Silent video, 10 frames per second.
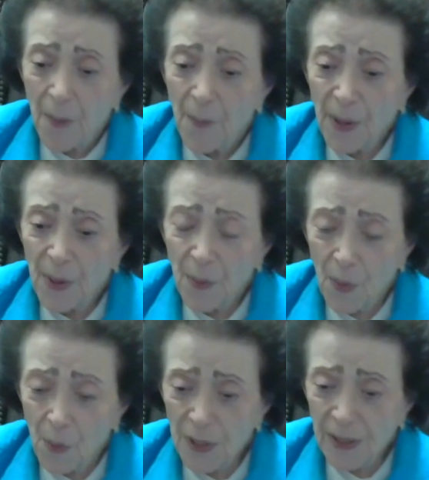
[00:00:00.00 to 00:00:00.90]
But
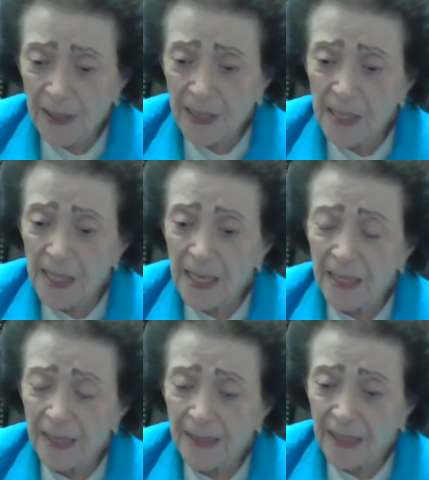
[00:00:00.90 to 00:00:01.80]
what we see
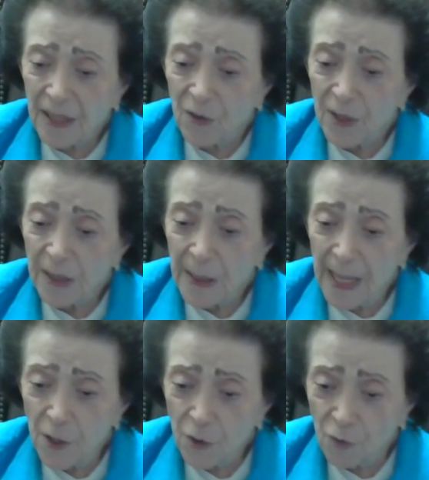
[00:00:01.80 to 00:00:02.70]
is that there is
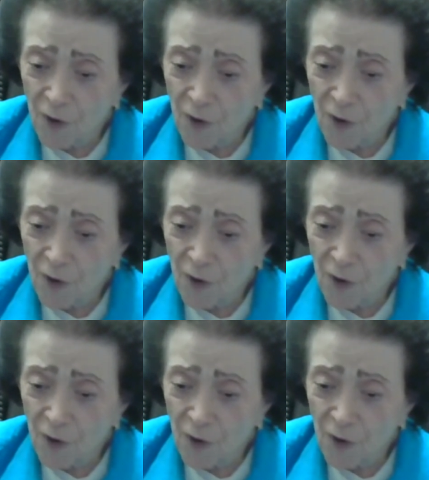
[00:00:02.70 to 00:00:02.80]
later